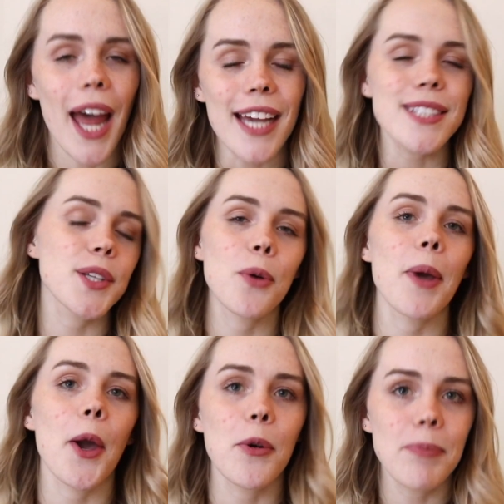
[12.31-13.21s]
I sew
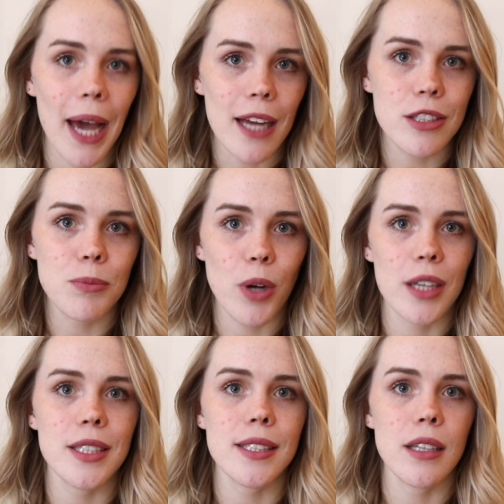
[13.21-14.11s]
my own passion
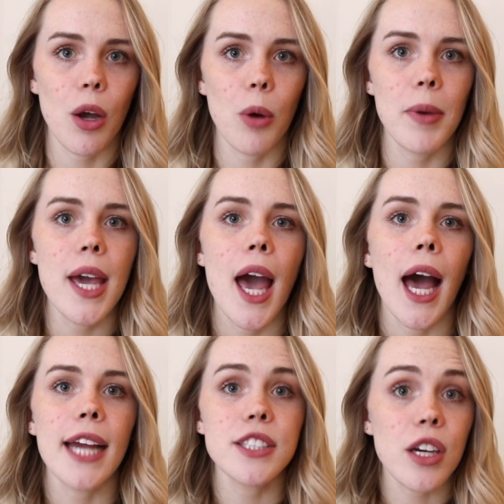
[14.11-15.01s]
projects at home,
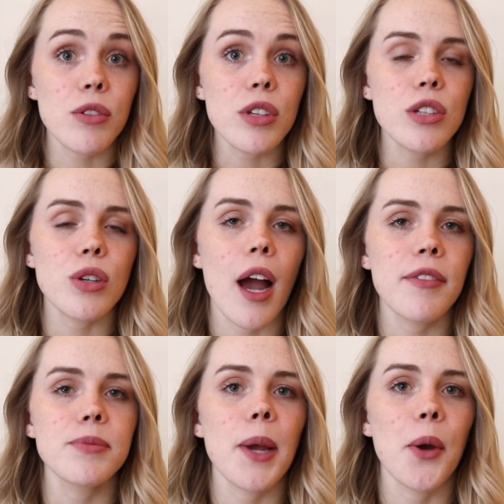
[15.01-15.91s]
I generally
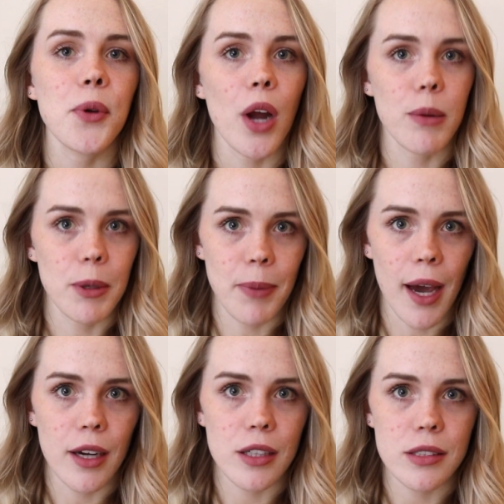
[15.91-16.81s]
draft my own garment
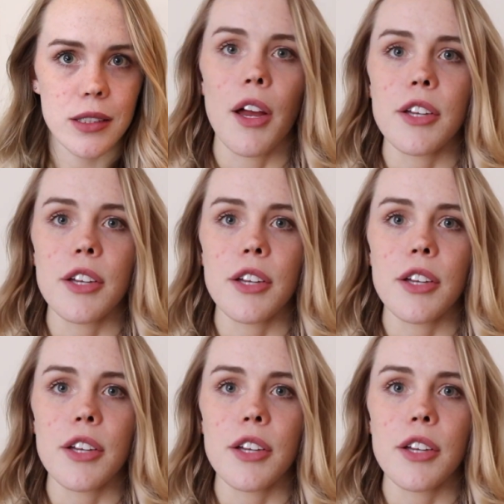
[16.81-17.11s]
patterns.